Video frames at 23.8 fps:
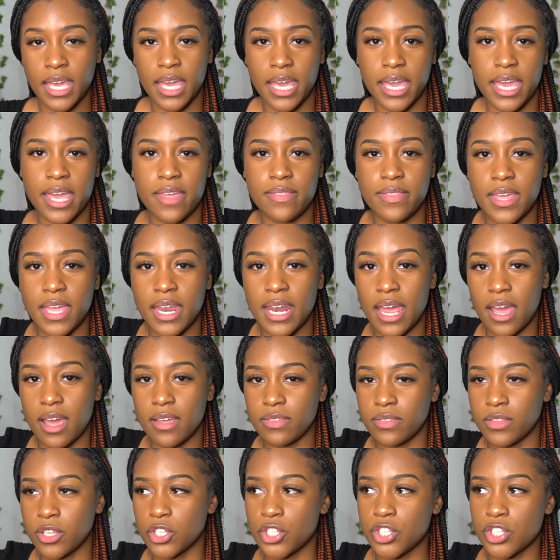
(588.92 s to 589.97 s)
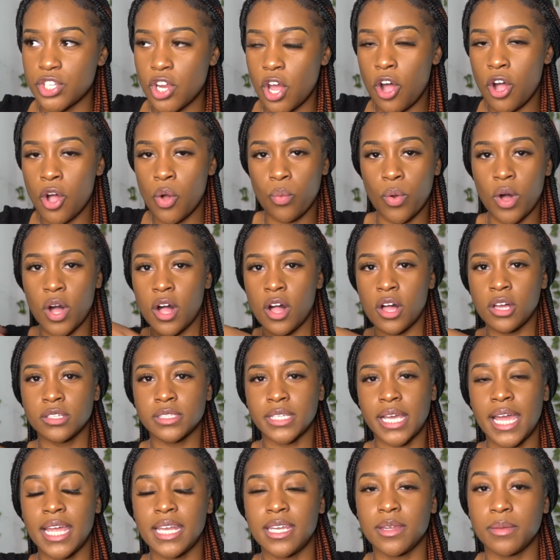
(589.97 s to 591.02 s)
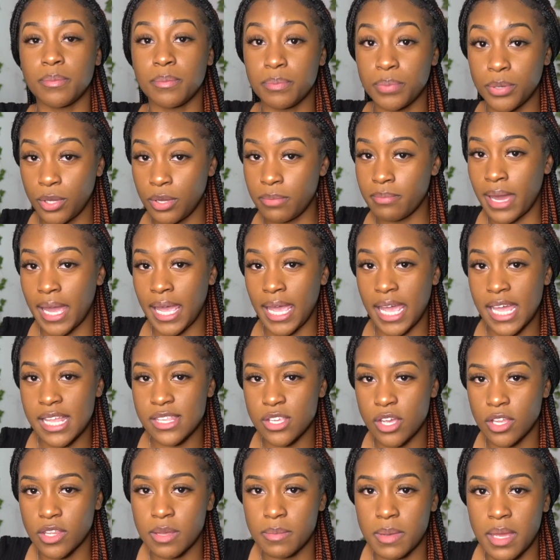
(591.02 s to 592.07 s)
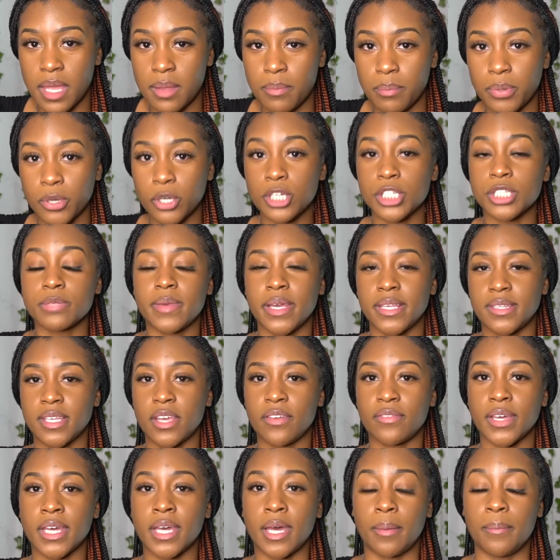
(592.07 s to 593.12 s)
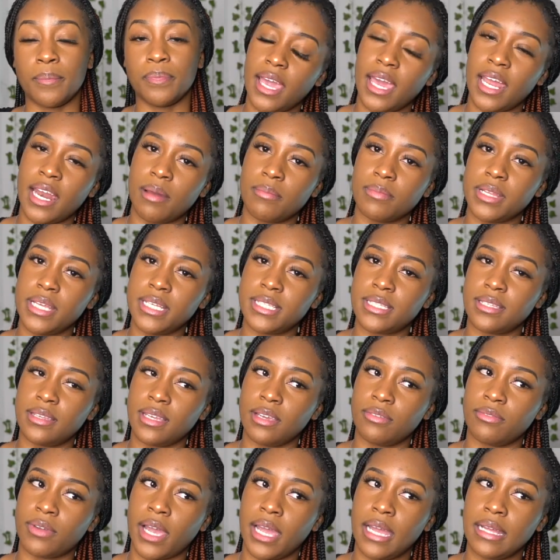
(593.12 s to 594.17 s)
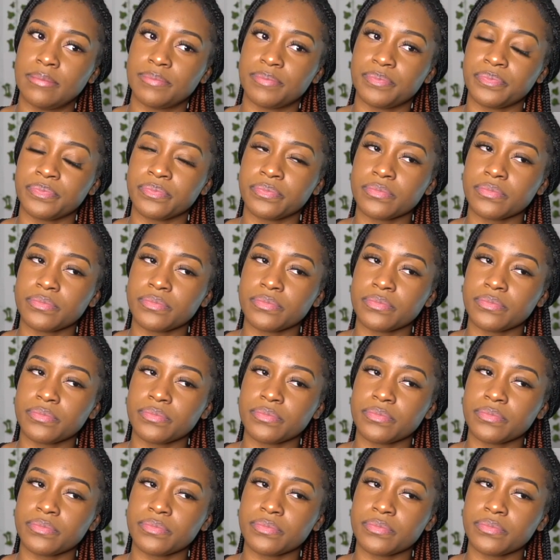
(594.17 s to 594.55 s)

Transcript: And then the stall walls, I had to put my hands on them and push myself up. And I'm listening, right?